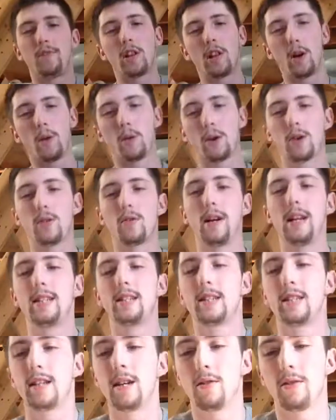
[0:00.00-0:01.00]
lower grade
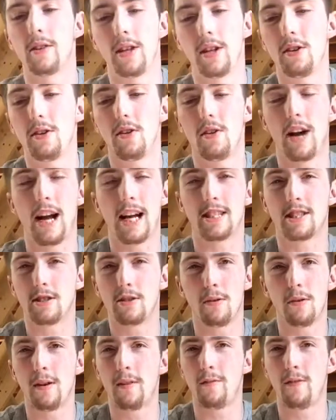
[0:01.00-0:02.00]
steel than your
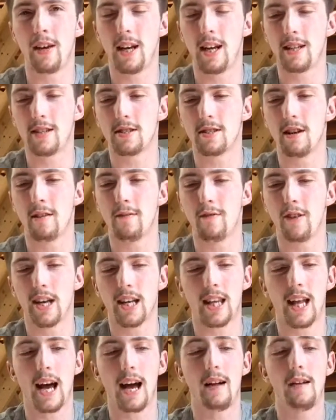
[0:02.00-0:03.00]
S30V and stuff
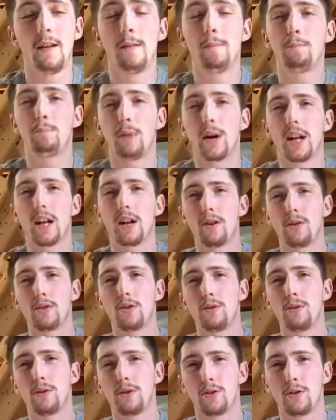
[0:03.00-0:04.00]
like that. But it'll
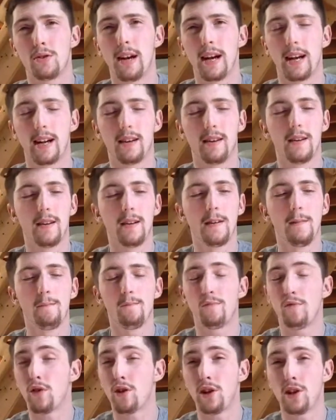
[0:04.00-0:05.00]
do the trick
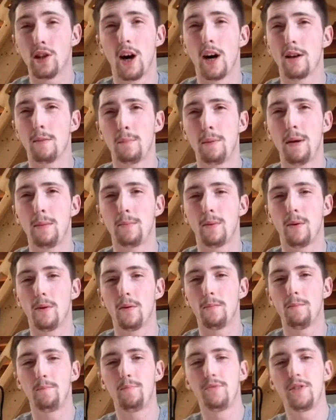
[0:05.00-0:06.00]
for a lot of
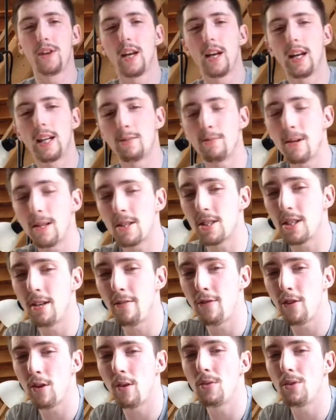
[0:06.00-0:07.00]
people, especially
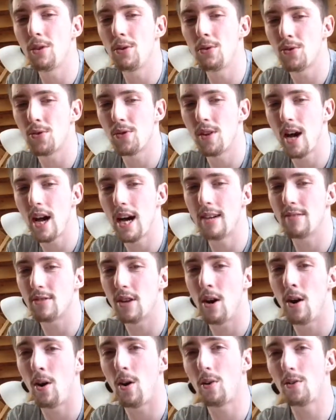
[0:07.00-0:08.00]
if you don't use your knives
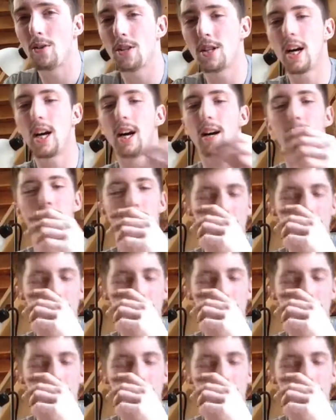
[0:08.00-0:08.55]
all the time.